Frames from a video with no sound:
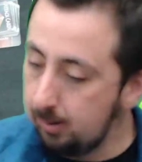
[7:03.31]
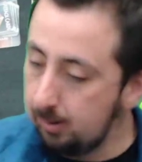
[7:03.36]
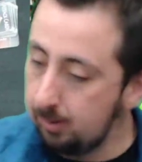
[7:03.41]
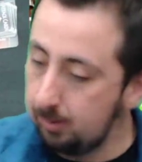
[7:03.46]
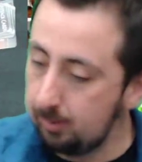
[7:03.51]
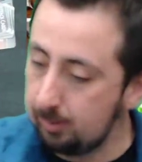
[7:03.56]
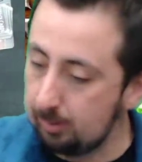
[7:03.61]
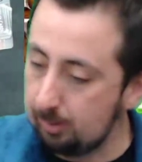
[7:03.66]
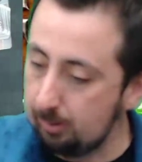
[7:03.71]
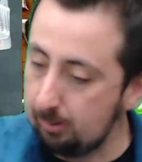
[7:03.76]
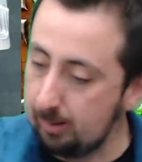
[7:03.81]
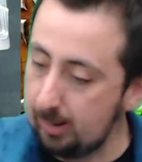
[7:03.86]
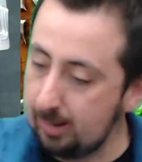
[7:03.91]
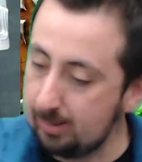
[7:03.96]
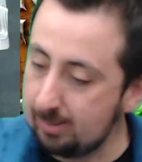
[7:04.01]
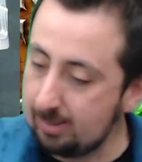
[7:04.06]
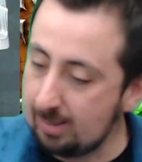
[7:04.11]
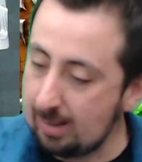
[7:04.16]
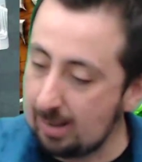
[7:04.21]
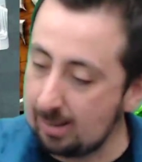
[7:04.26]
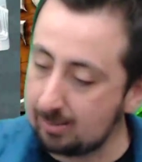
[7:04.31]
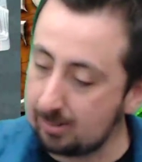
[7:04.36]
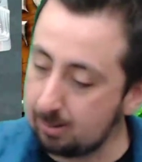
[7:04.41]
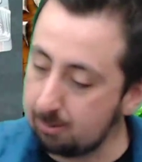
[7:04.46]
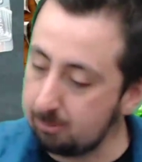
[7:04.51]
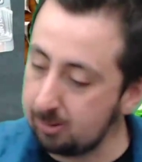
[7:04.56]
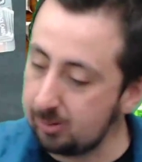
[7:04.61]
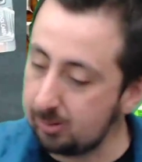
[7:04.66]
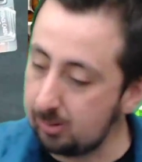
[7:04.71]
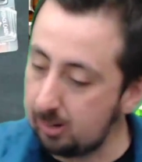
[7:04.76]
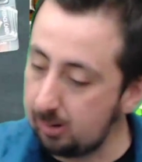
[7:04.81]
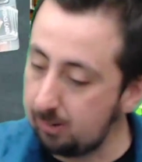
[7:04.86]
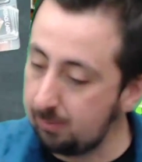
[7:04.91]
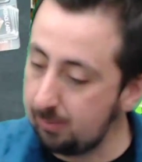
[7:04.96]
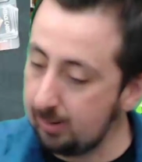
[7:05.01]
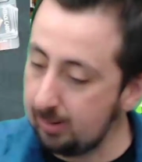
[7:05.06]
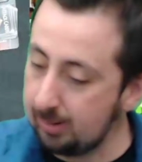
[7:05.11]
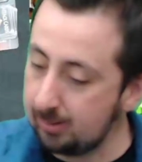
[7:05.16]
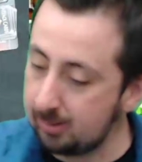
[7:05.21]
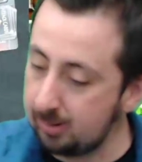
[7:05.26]
So its attack's going to resolve.
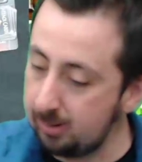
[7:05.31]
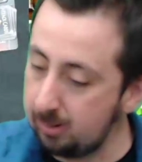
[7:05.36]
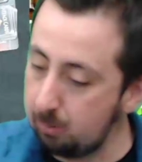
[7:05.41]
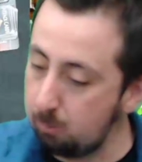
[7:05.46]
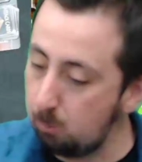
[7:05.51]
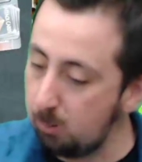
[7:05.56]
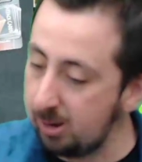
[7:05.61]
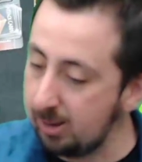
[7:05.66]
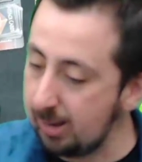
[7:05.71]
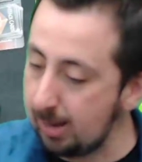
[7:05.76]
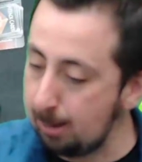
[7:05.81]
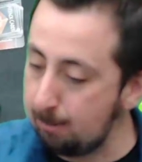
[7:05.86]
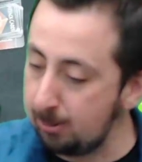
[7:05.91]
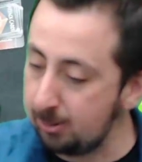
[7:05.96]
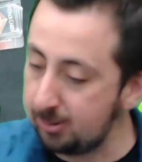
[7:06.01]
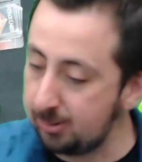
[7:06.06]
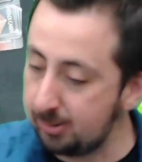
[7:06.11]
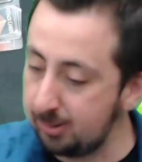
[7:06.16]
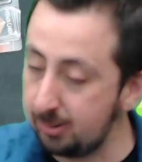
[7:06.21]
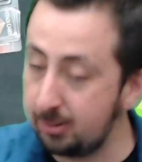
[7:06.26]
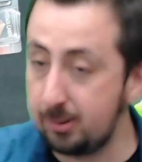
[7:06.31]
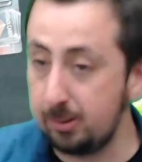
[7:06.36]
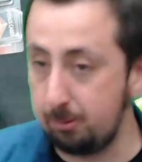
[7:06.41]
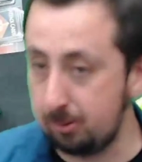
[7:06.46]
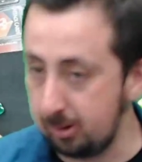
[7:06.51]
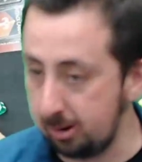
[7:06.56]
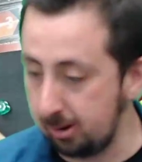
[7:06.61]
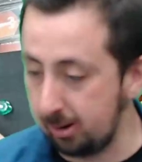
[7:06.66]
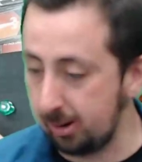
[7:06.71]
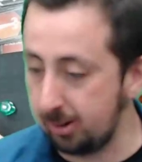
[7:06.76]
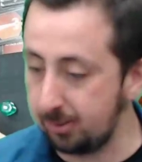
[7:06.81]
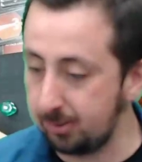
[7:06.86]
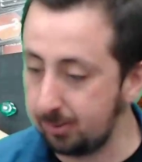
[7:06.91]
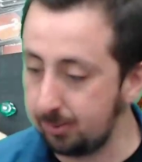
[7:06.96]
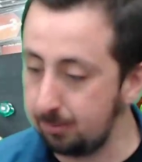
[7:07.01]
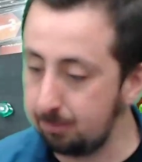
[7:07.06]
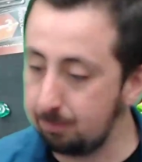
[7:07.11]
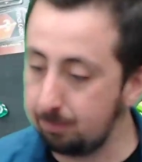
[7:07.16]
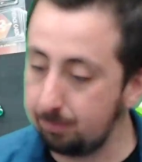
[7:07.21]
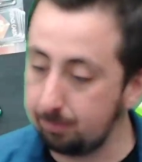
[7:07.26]
It's going to do 1 damage to 2 targets.
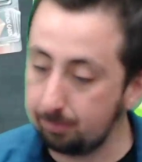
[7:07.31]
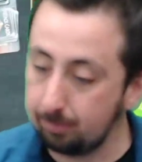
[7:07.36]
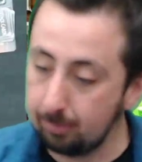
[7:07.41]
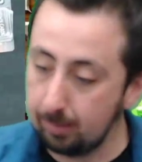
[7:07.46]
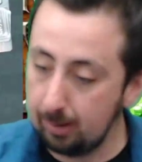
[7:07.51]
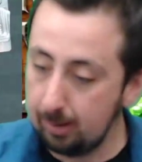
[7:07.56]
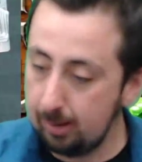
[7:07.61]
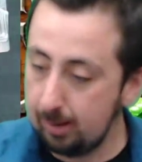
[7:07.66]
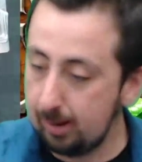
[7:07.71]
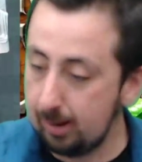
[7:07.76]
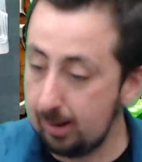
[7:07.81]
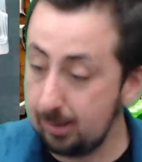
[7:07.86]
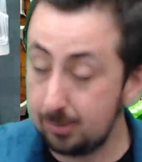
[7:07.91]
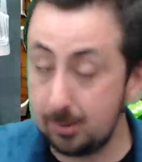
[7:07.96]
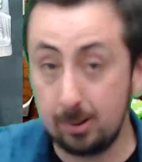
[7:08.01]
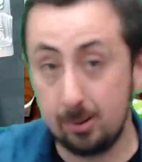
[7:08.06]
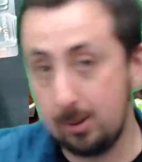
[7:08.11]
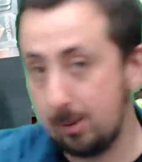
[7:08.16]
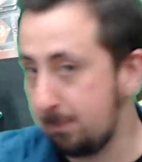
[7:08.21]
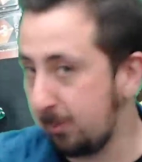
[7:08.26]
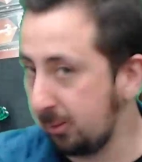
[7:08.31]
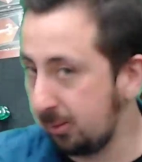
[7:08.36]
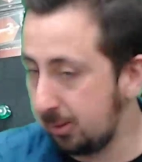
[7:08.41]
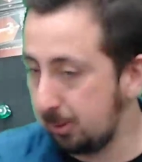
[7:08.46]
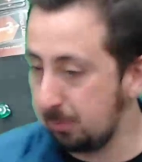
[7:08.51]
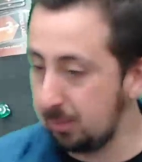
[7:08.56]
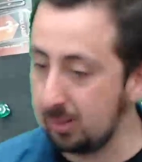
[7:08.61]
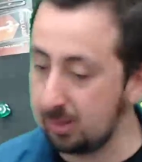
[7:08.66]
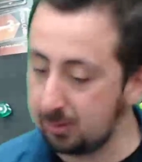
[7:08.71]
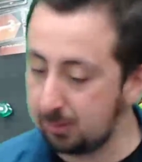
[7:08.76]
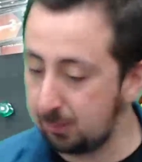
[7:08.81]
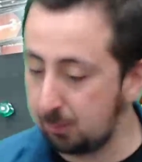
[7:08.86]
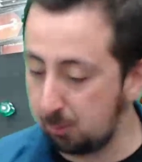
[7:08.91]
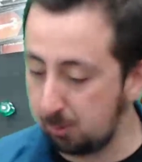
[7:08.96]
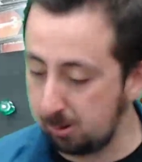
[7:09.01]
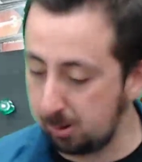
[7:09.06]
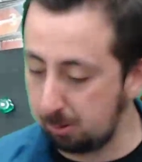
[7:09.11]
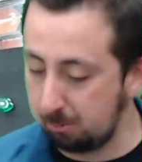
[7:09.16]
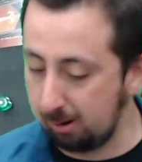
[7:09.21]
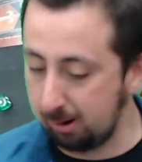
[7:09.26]
And it's going to look for something that's
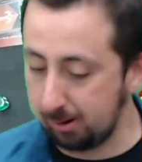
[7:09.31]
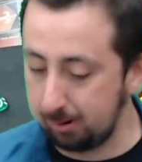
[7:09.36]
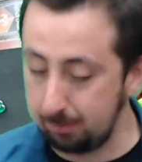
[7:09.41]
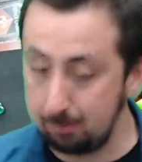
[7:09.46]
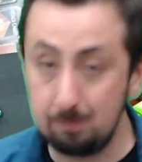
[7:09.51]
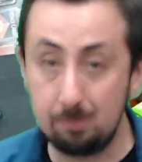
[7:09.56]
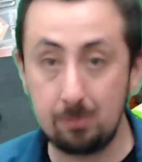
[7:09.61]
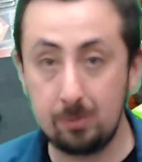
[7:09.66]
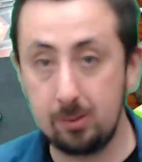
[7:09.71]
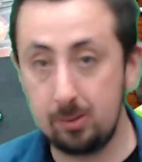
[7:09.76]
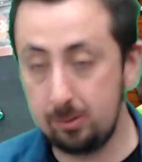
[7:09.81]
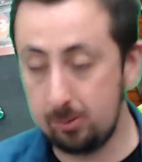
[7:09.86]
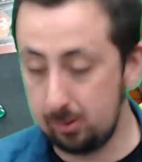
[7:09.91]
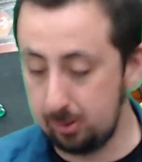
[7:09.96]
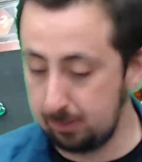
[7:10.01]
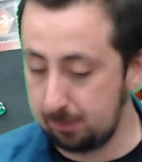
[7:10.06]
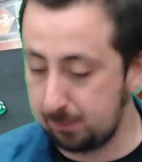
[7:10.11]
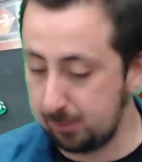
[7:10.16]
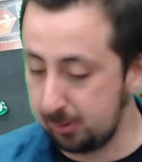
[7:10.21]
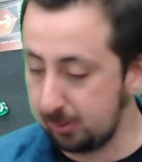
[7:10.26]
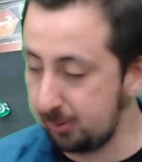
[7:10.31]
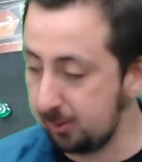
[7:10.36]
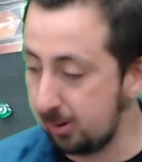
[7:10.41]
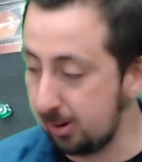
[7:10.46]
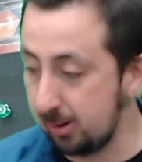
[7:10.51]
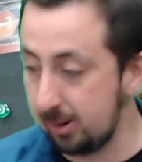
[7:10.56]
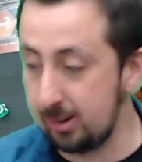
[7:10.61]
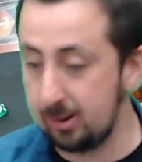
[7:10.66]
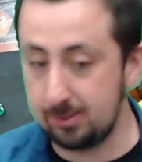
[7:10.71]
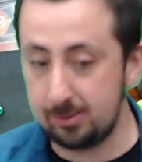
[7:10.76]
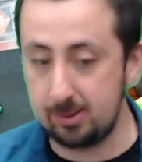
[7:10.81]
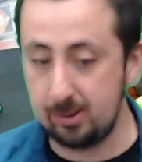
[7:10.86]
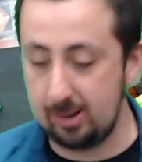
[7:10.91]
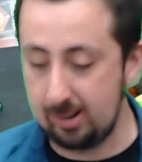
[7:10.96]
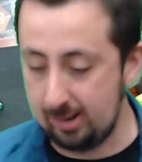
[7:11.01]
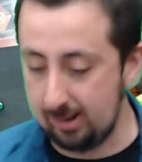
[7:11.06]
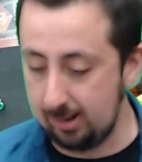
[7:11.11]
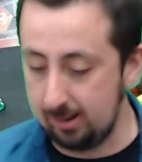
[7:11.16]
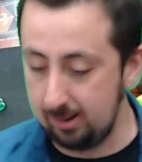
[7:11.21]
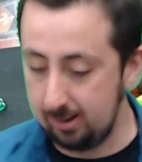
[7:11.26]
4 or greater. So the first target it's going to
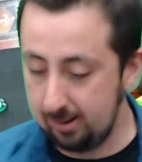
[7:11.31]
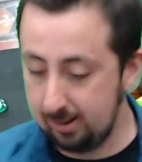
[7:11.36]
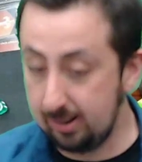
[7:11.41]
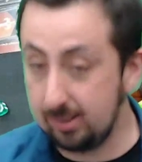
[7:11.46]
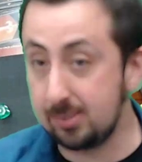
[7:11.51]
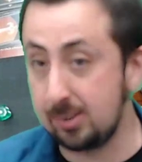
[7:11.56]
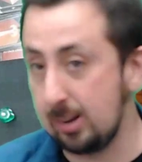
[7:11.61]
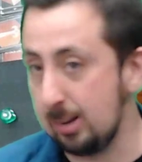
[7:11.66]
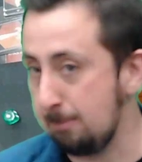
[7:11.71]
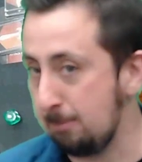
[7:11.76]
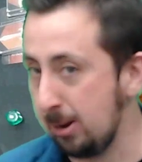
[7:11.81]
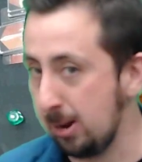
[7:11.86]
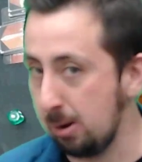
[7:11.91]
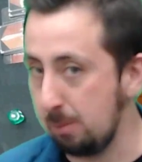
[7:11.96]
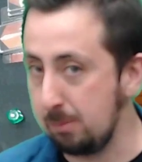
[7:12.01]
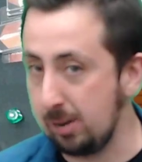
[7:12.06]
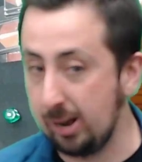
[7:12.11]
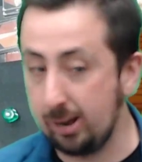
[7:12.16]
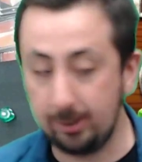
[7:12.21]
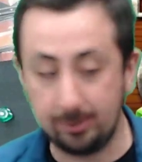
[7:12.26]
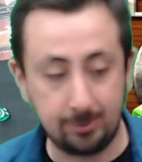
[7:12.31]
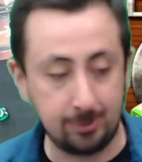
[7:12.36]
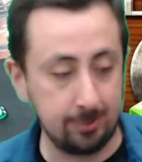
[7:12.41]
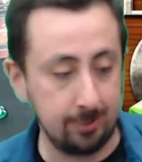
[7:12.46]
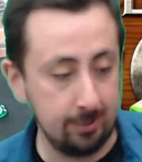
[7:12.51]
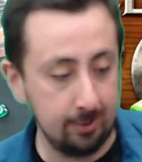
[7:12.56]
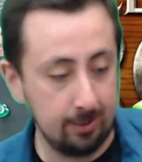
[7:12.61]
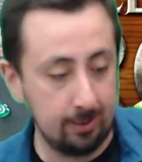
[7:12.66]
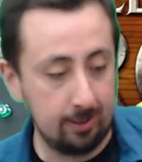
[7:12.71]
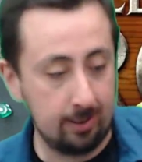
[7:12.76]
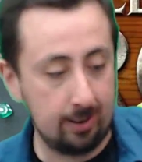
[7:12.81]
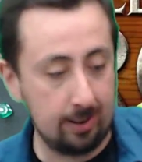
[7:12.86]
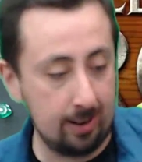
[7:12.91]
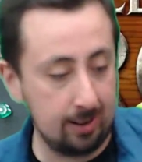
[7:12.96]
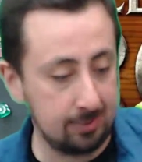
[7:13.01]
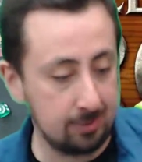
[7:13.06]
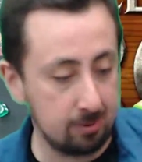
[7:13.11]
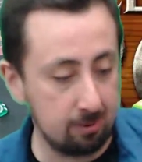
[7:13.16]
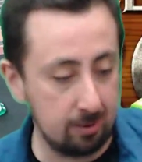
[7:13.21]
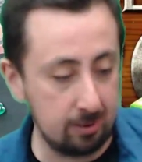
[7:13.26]
hit is going to be our mage.
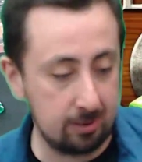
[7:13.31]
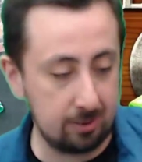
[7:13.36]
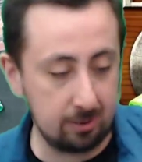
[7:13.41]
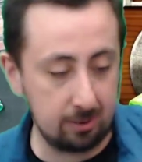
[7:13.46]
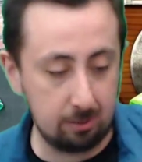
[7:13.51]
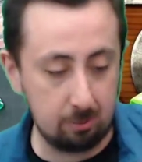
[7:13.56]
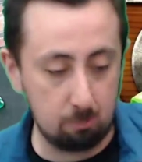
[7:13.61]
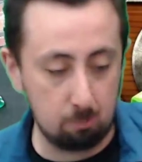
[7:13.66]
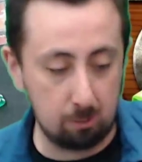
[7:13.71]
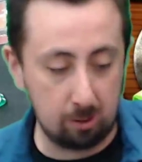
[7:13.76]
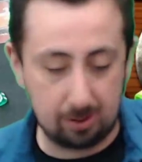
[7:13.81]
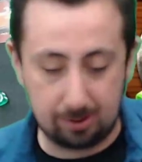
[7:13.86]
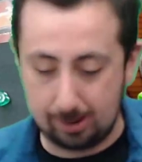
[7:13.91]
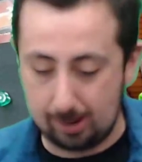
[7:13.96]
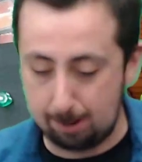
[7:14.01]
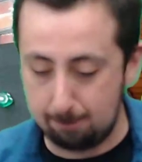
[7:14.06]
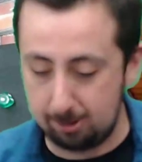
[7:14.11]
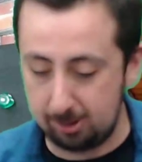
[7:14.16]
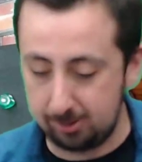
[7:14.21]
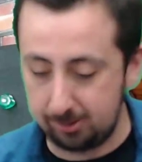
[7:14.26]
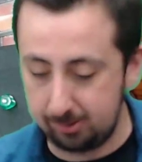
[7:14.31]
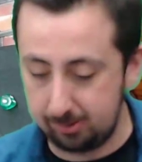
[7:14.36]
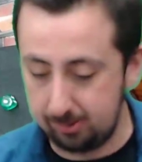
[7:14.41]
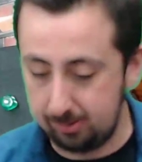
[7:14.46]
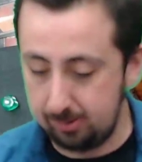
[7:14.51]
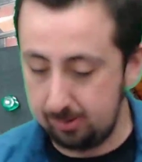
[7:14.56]
It's going to do 1 damage.